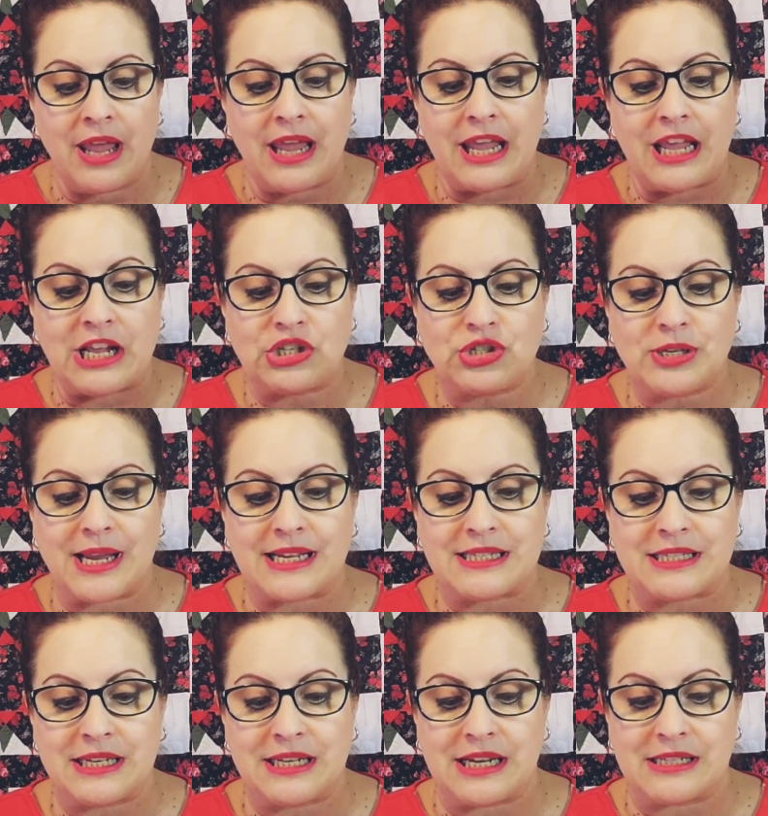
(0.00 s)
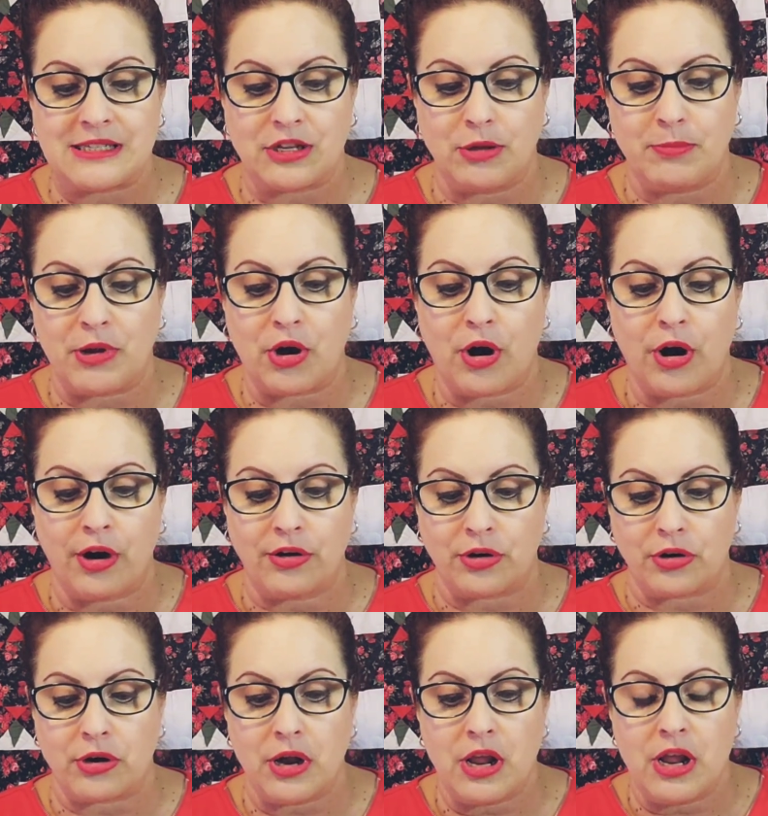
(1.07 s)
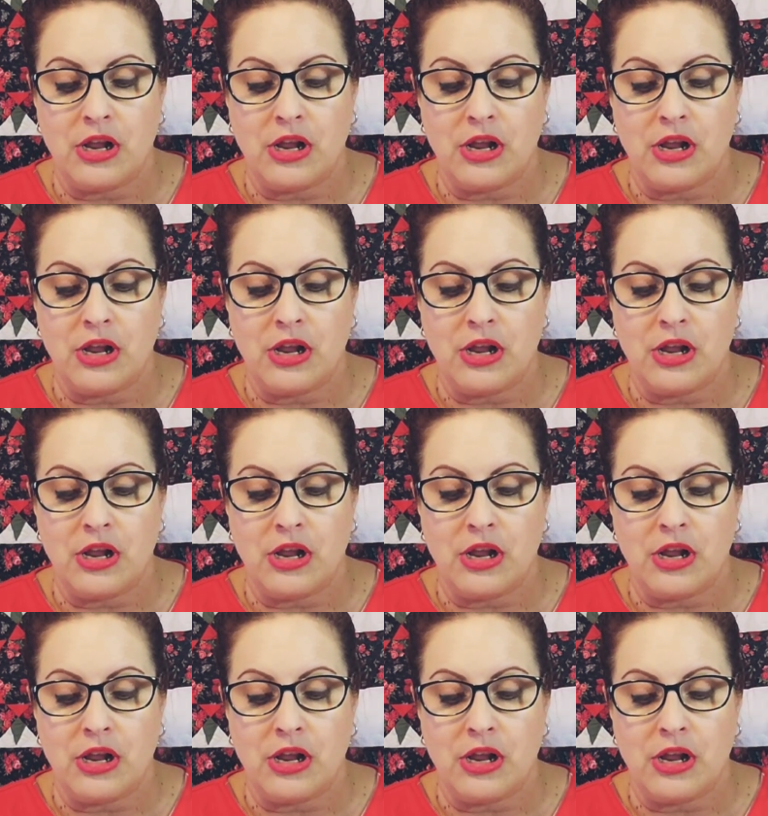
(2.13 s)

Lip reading: each lesson is a little bit harder.